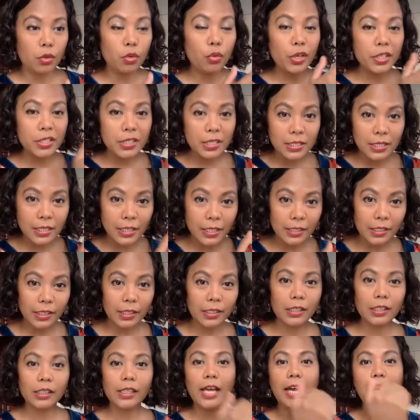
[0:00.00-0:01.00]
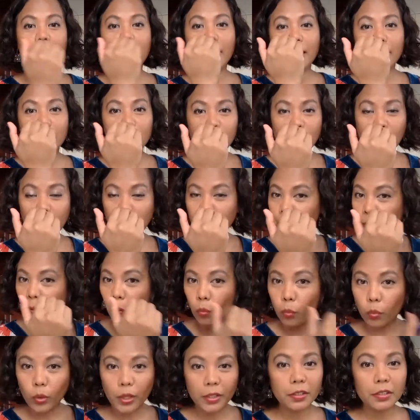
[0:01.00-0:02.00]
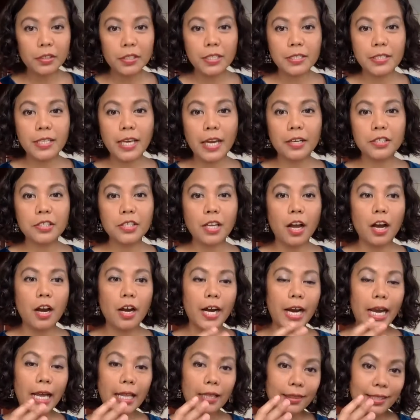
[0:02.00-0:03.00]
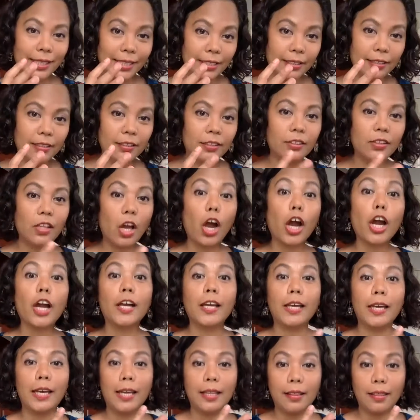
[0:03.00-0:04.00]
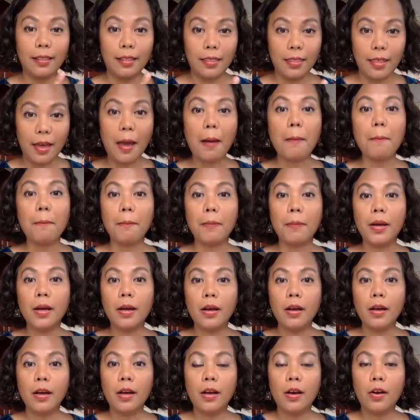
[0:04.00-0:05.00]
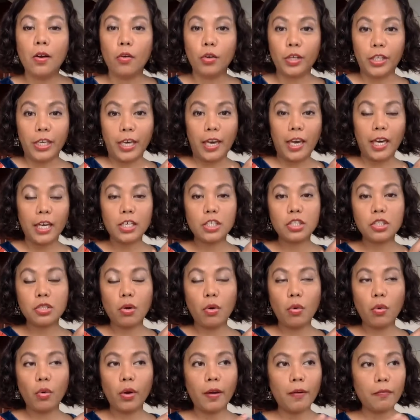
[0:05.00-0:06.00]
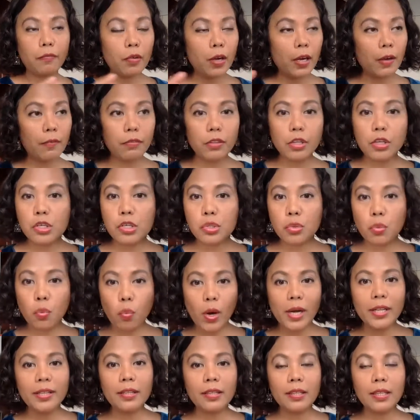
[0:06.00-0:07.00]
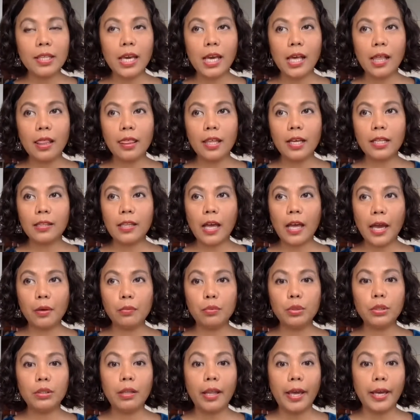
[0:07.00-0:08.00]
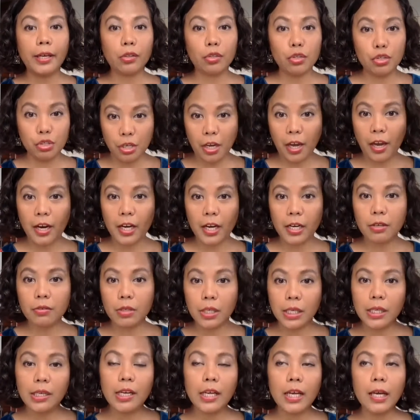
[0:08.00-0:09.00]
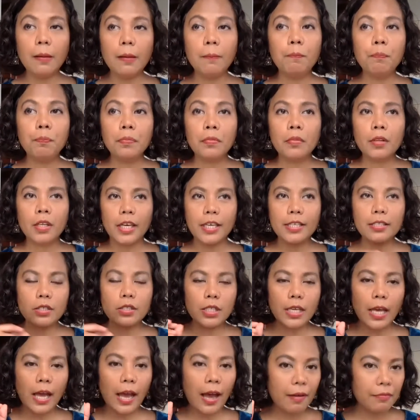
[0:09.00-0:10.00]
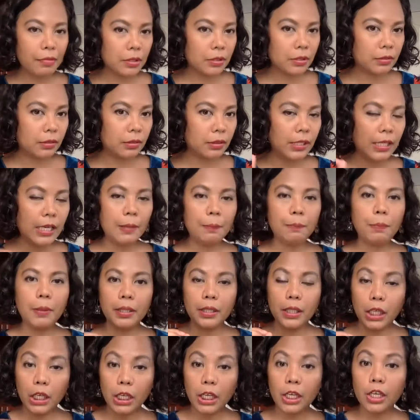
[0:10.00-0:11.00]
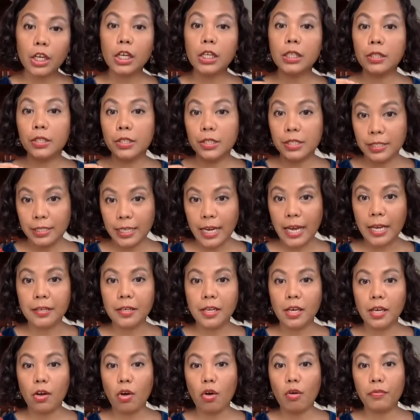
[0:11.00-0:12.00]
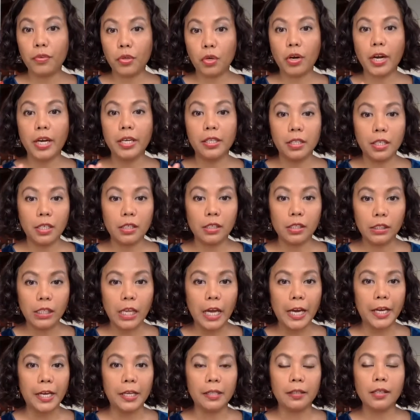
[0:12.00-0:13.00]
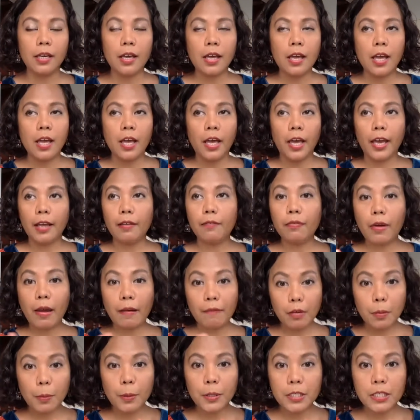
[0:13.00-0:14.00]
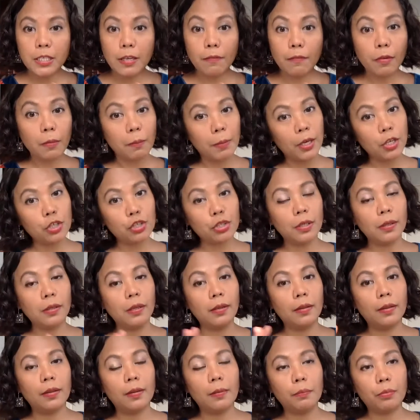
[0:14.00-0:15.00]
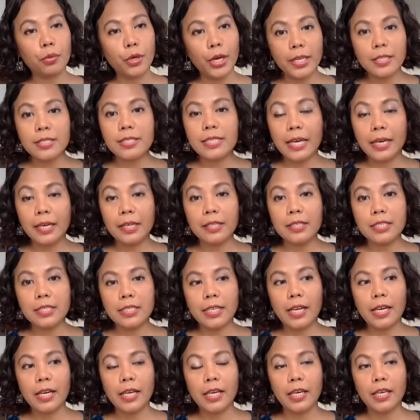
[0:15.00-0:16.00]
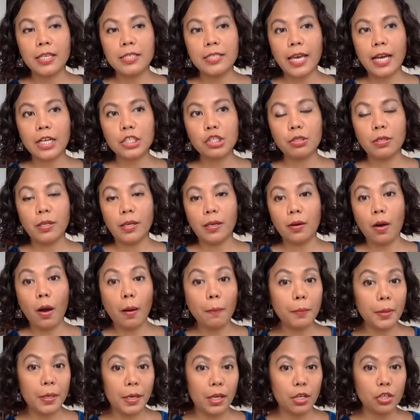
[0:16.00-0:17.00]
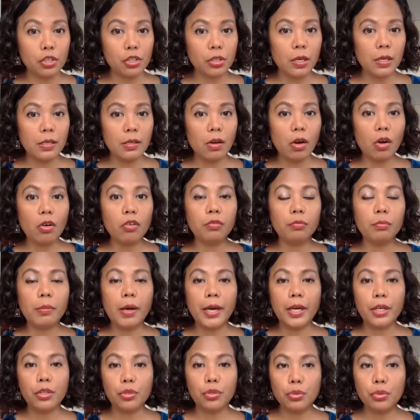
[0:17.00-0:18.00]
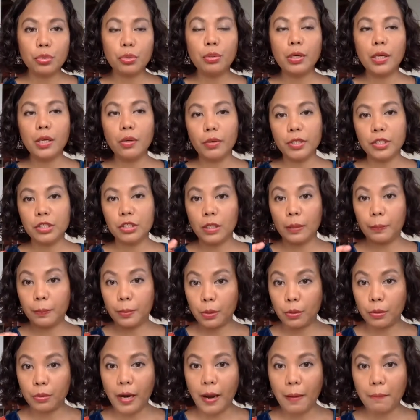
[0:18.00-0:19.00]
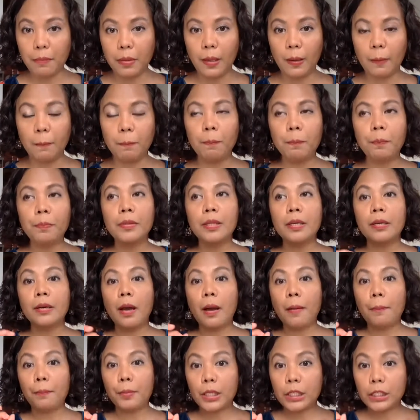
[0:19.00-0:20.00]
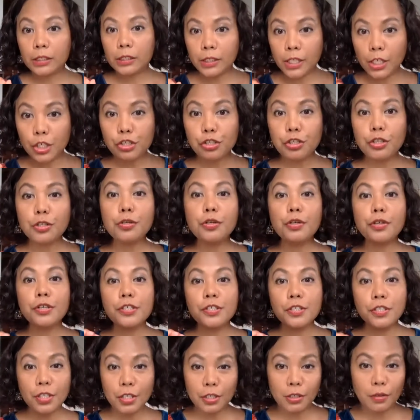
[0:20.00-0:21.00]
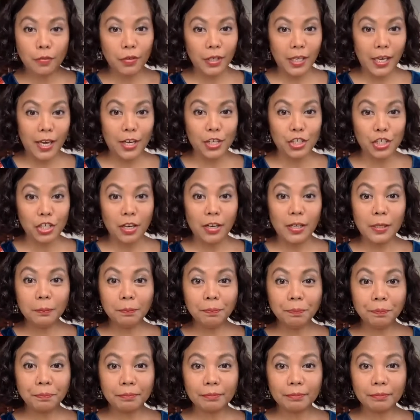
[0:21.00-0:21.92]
Who is this ideal client? What their desires are, and then target them. Okay, so if there's one thing that I would like to share, really, is have a deep and clear understanding of your ideal client. And for everybody's information, the Brain Science Selling is actually a combination of my neuro-linguistic programming practitioner certification.